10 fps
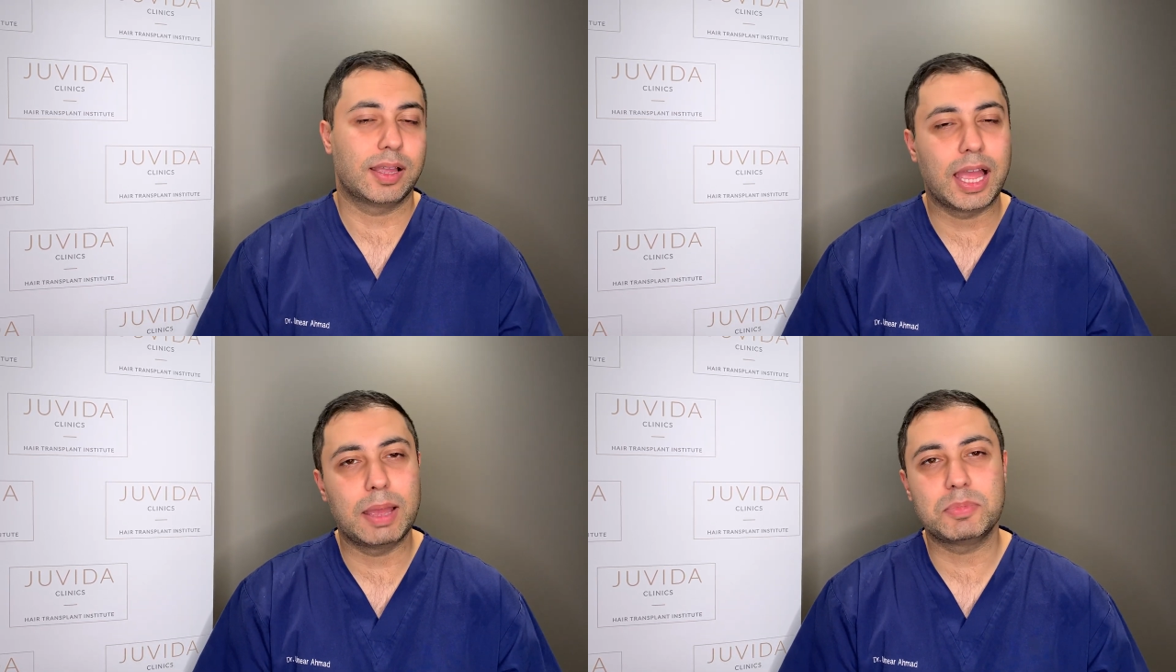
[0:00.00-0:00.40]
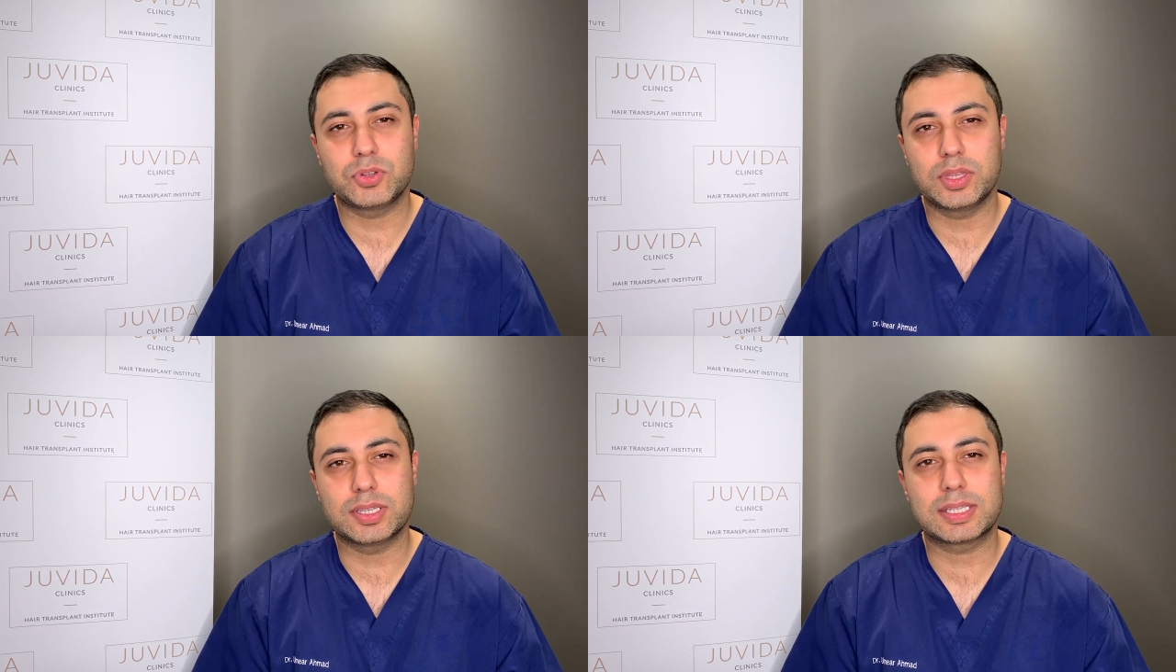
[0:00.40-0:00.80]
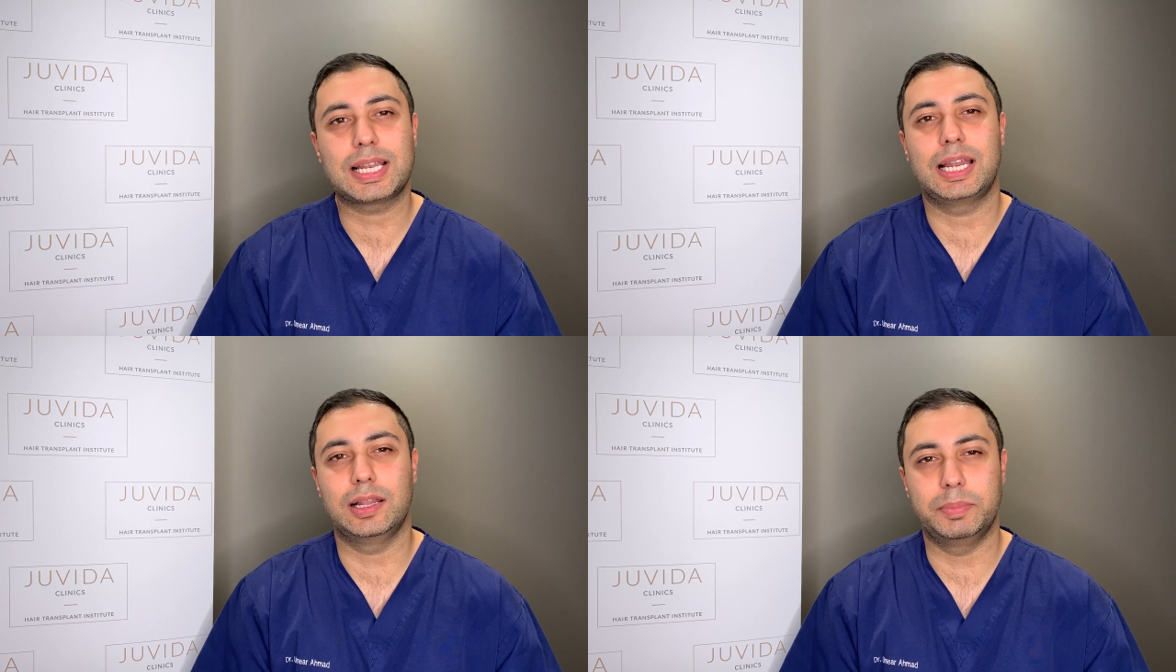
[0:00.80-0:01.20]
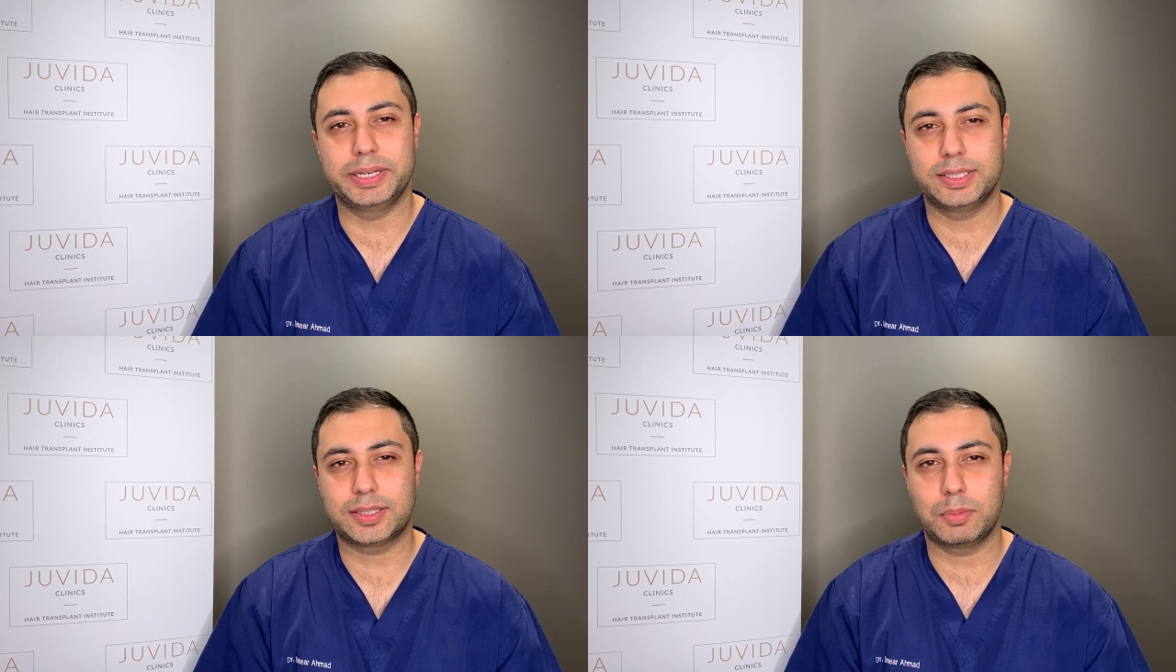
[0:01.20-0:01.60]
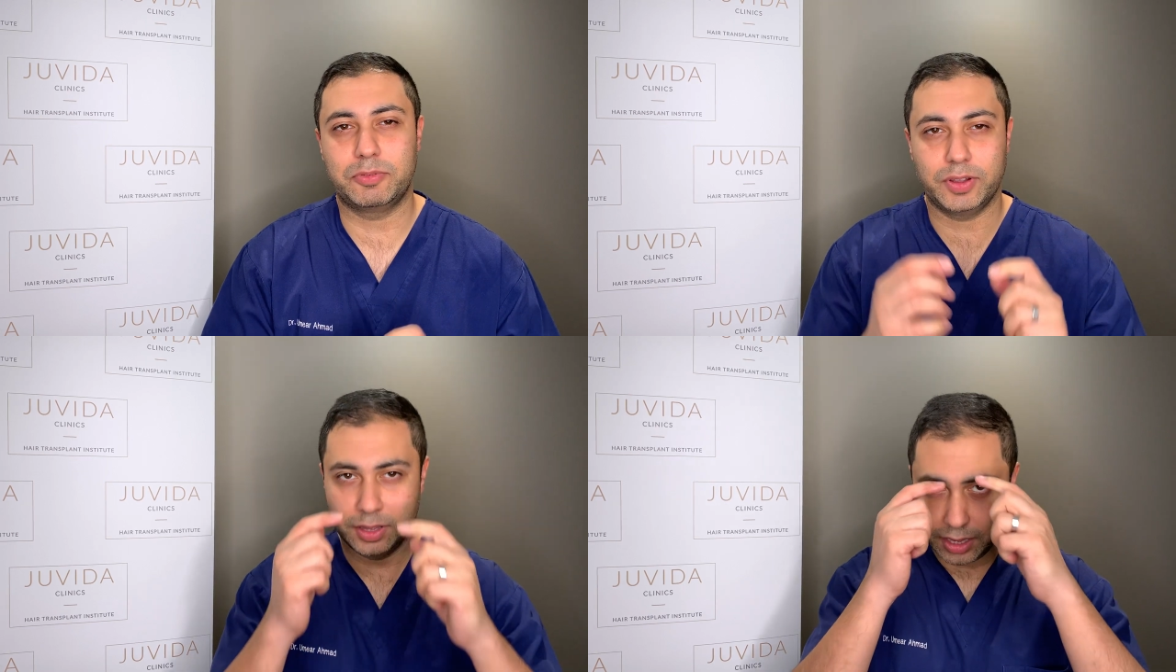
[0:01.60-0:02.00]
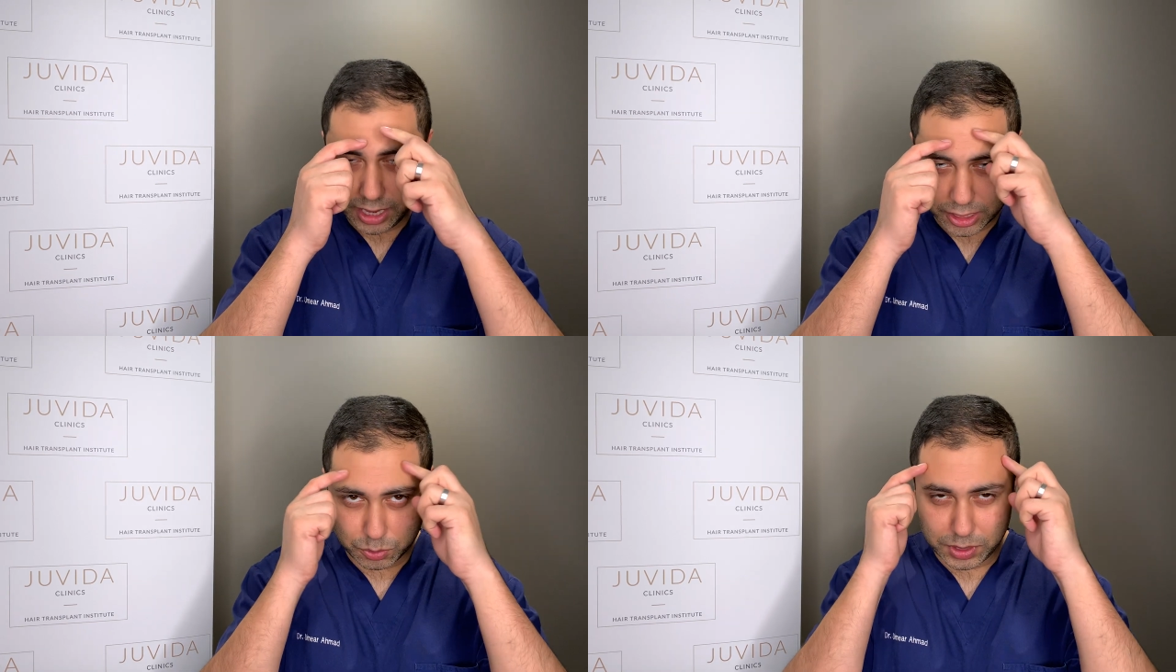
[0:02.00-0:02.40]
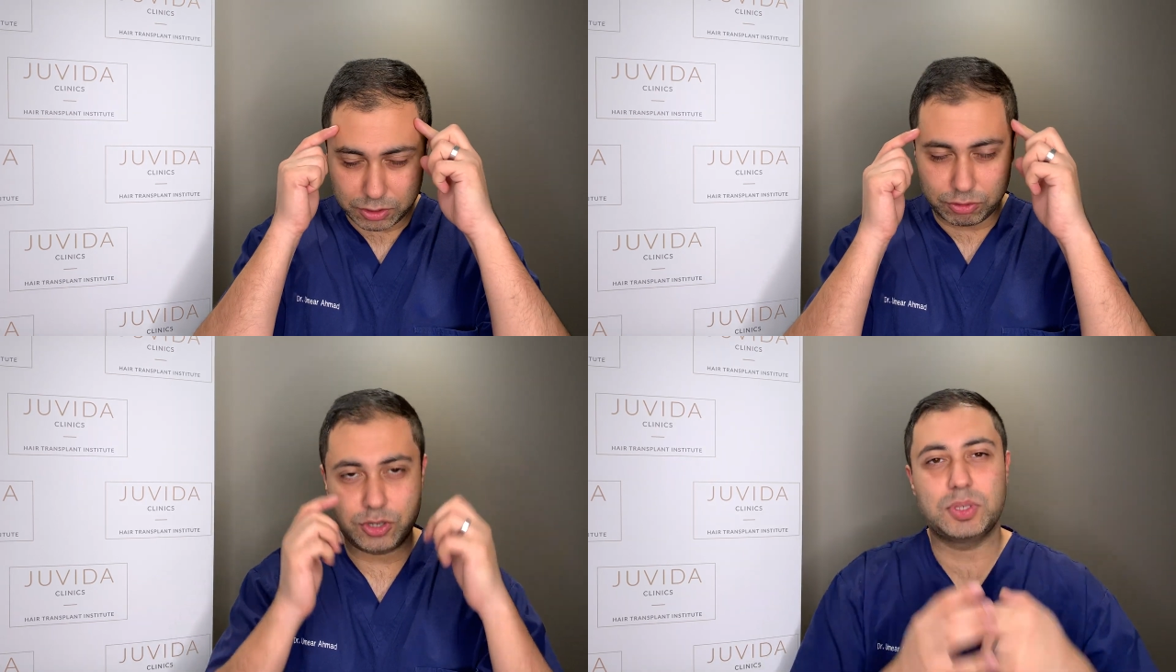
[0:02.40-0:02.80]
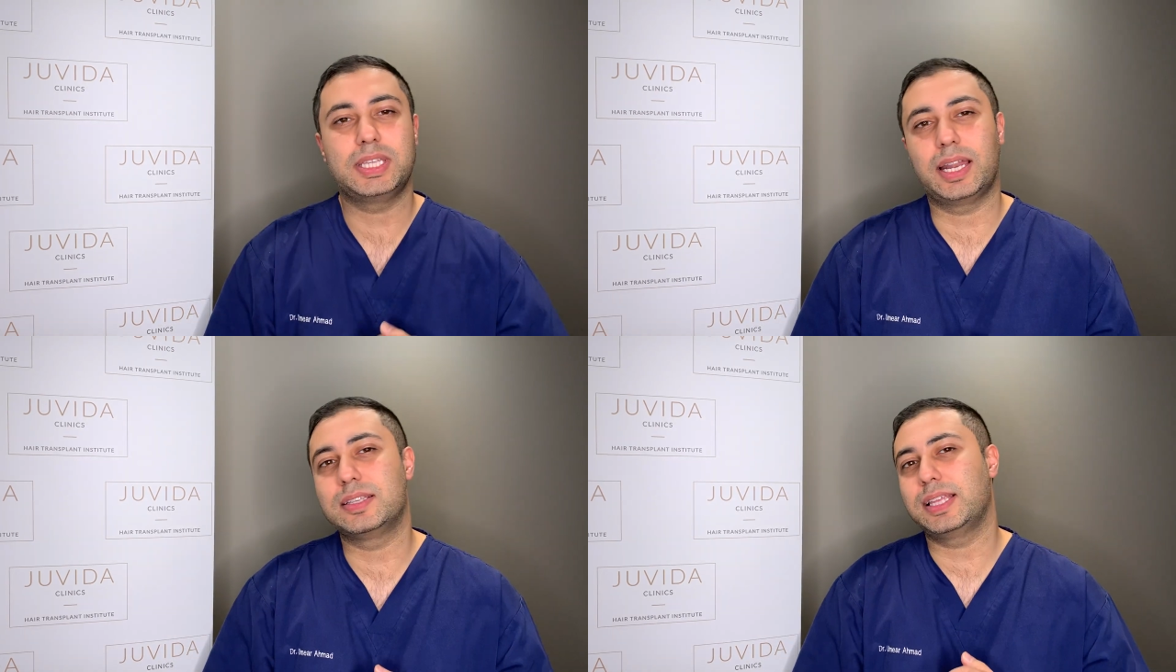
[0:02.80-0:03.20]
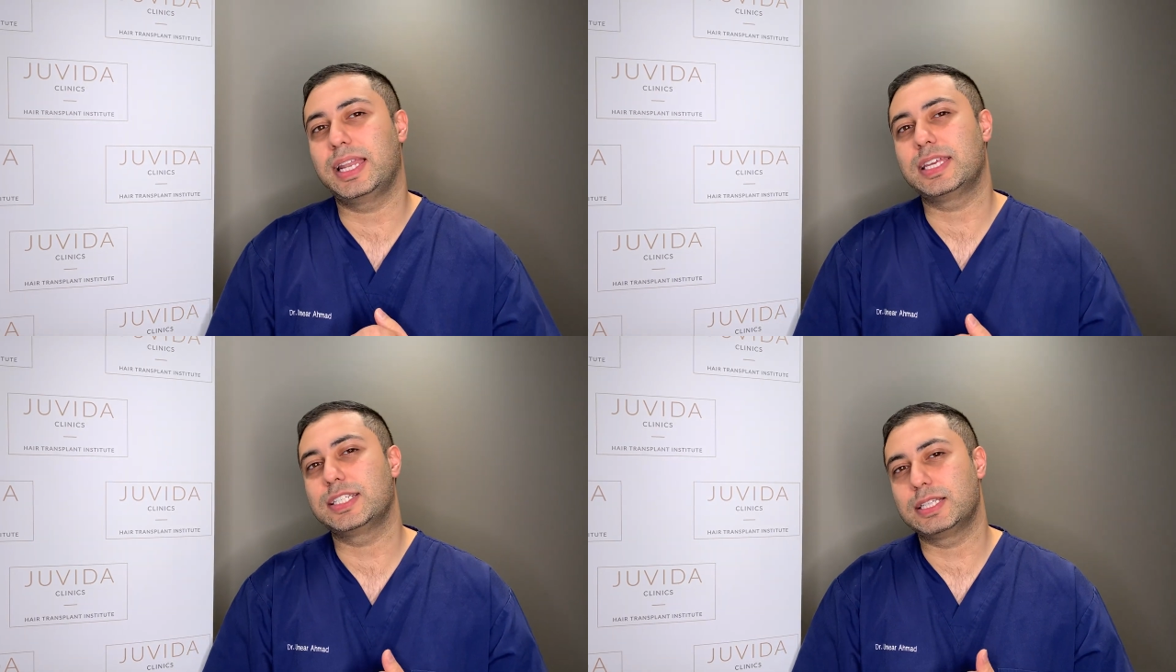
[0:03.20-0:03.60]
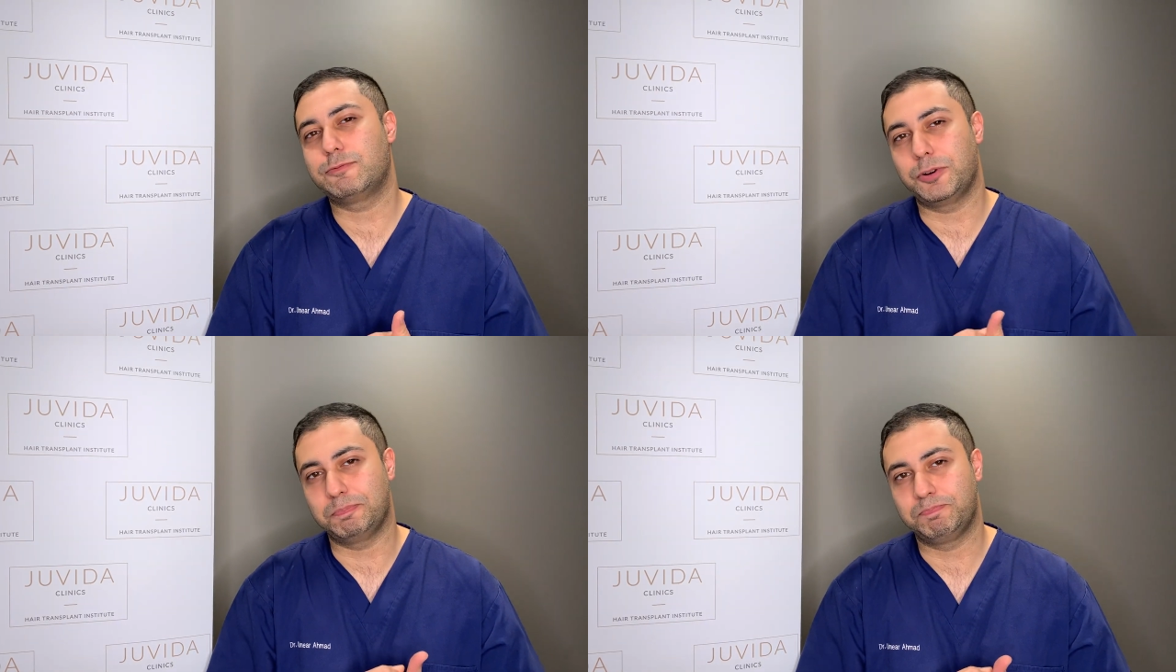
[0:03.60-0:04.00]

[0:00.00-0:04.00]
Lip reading: And so there's a slight little bit of discomfort as we introduce the anesthetic into the front.